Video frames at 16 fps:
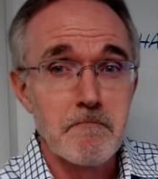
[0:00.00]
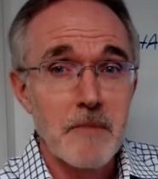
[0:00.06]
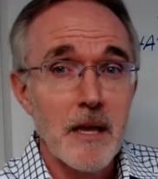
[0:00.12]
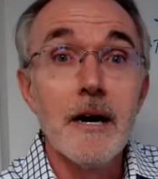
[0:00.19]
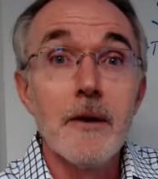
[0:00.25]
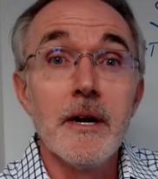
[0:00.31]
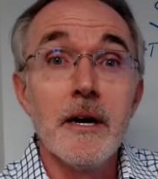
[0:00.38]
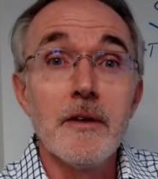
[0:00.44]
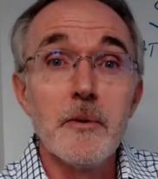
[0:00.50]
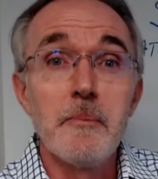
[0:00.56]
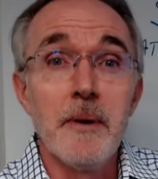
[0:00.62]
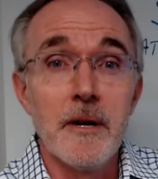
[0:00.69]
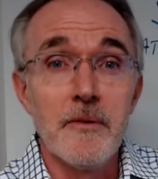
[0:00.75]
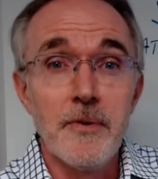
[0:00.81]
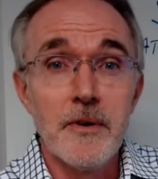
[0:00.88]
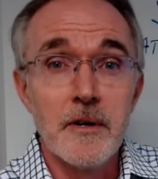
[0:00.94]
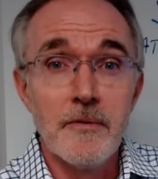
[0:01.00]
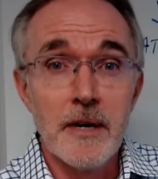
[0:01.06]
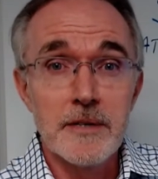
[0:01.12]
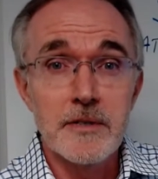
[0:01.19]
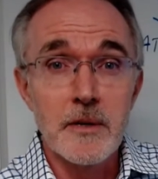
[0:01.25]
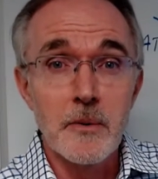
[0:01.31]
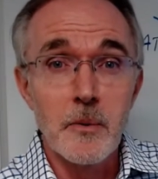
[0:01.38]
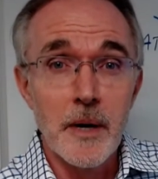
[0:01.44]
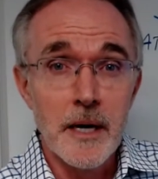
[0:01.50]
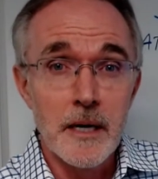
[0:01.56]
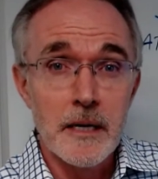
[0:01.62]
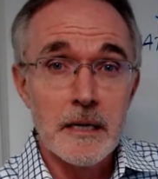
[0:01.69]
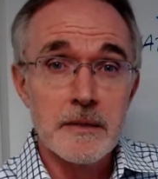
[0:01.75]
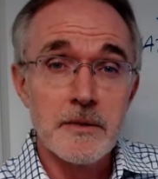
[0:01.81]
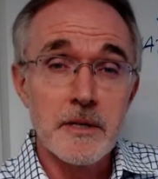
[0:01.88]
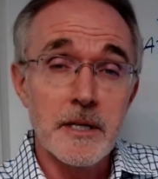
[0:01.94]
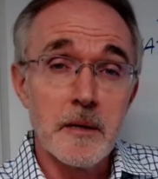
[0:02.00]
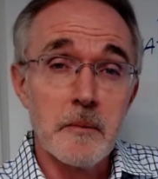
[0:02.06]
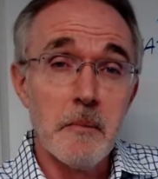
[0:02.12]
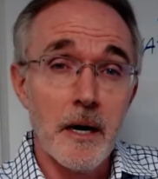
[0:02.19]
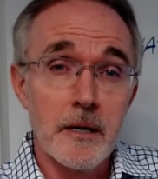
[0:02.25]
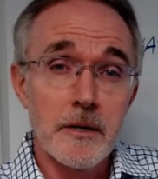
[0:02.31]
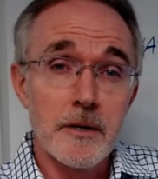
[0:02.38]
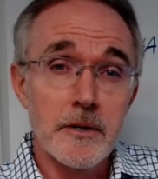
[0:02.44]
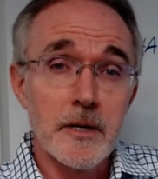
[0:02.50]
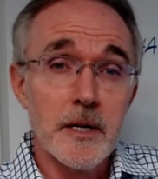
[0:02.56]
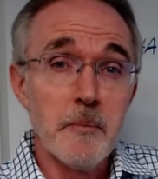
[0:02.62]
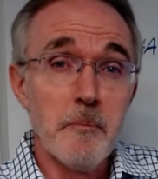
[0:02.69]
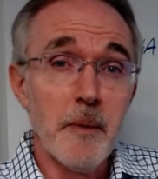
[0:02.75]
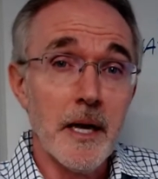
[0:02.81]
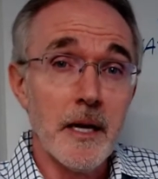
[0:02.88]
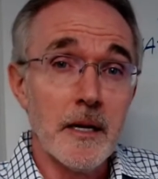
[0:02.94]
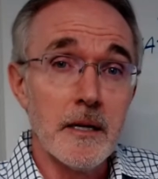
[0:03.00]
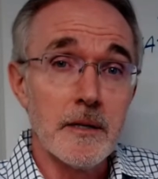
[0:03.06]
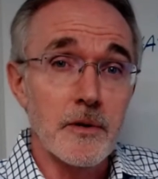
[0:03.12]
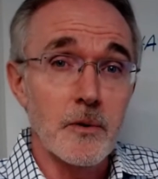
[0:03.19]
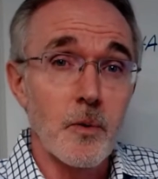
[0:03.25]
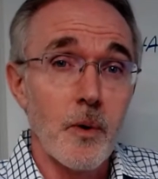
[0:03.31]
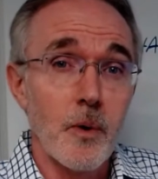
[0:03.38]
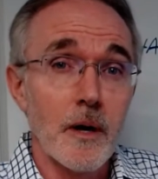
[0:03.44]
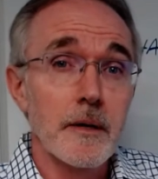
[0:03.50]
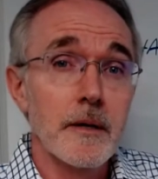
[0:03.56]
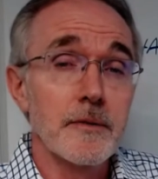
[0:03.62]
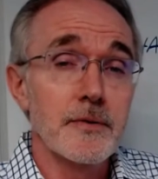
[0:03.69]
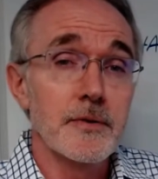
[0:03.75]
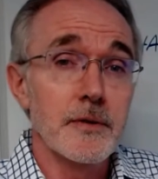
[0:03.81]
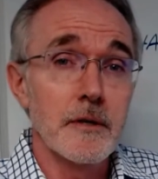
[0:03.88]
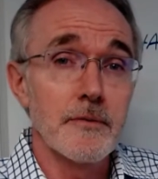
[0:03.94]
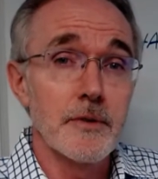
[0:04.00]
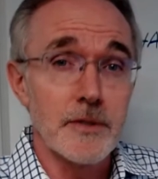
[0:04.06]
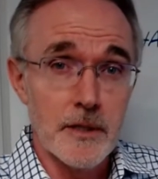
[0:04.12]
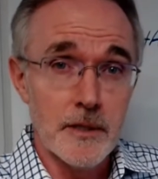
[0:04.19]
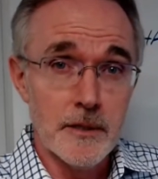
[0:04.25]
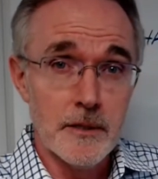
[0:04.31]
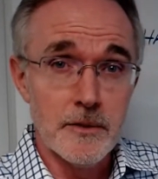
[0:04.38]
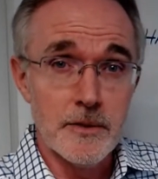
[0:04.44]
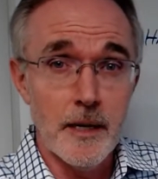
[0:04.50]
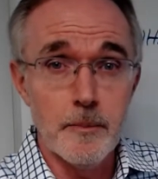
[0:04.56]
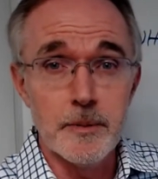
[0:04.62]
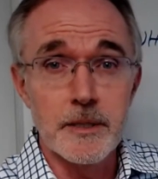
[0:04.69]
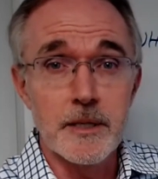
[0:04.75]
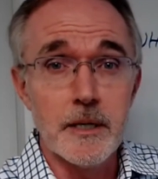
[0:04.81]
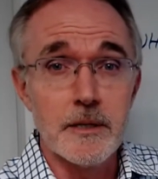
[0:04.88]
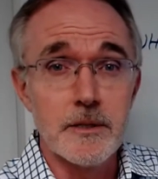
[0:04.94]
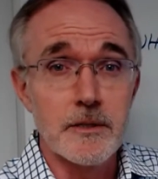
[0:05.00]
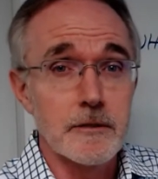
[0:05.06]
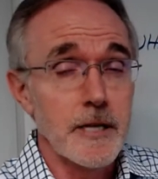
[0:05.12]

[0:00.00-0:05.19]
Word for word: Another benefit of SD-WAN is it can monitor and manage the quality of service on those applications.